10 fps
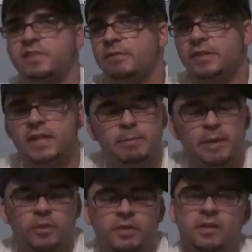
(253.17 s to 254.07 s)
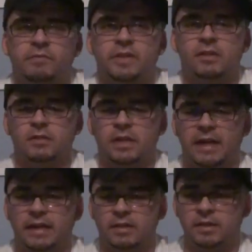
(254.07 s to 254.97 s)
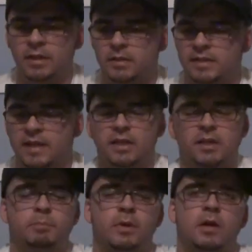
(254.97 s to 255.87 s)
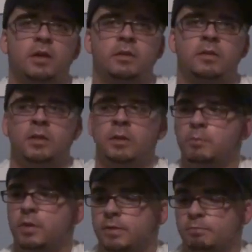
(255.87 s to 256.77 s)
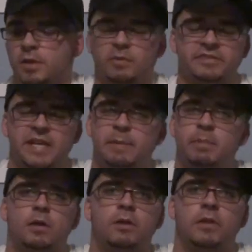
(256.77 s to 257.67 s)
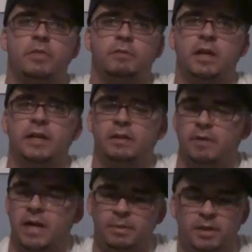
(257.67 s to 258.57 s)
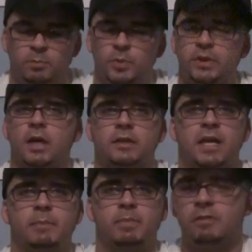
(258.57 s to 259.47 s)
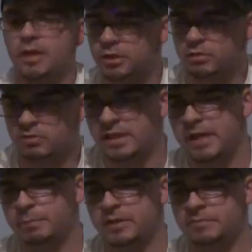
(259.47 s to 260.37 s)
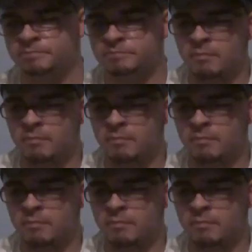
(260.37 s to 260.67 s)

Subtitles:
Every time I went to the field, I had to take it apart, put plumber's tape on all the threading, wrap it up with duct tape and electrical tape, and